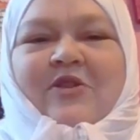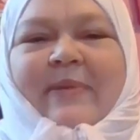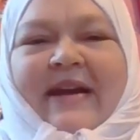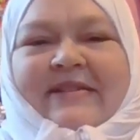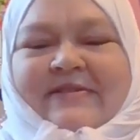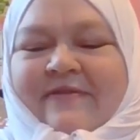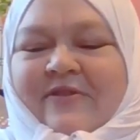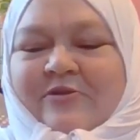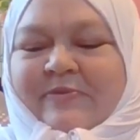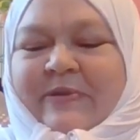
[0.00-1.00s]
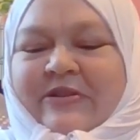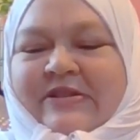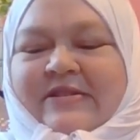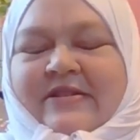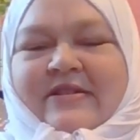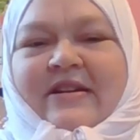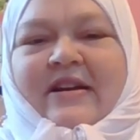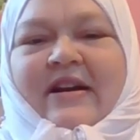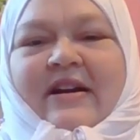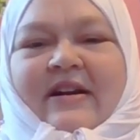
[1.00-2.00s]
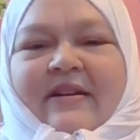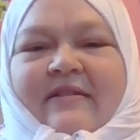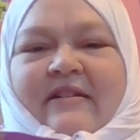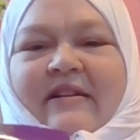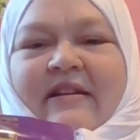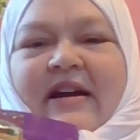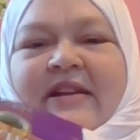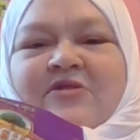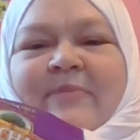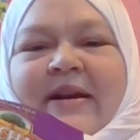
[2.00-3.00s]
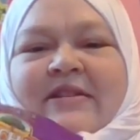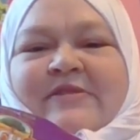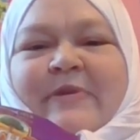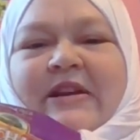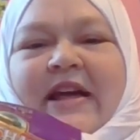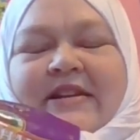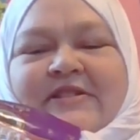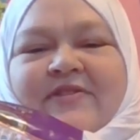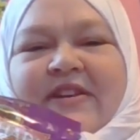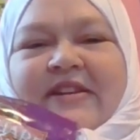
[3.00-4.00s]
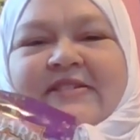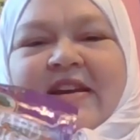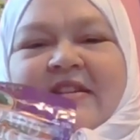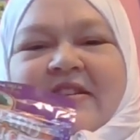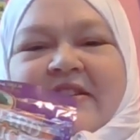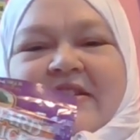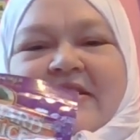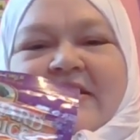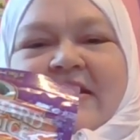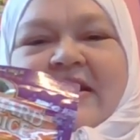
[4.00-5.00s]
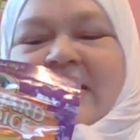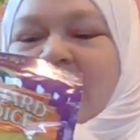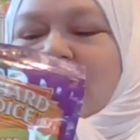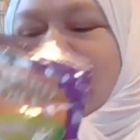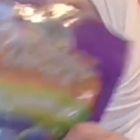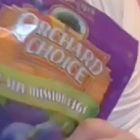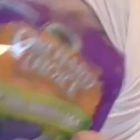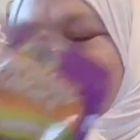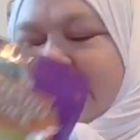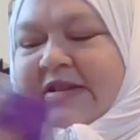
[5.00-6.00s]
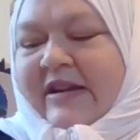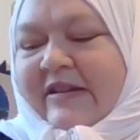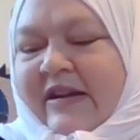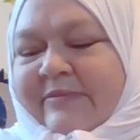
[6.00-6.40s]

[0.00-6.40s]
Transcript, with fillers: bags of those because I I know my husband likes figs and and he'll like those I'm